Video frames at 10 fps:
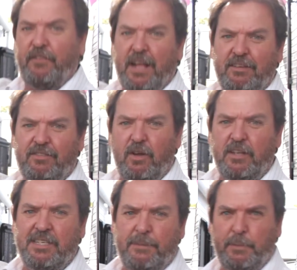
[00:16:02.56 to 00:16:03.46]
far
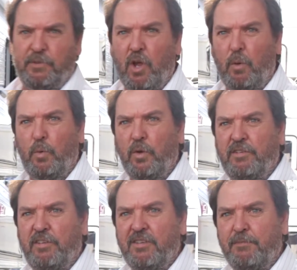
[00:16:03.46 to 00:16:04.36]
side. Some people's hot water
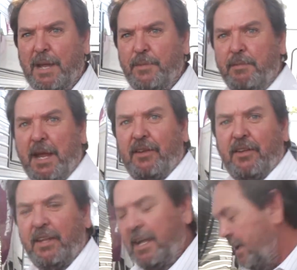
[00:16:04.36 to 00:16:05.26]
system may be
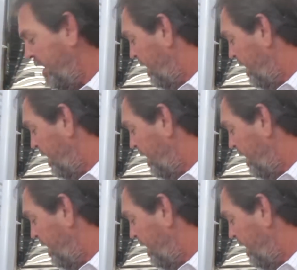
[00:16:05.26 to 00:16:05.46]
mounted there.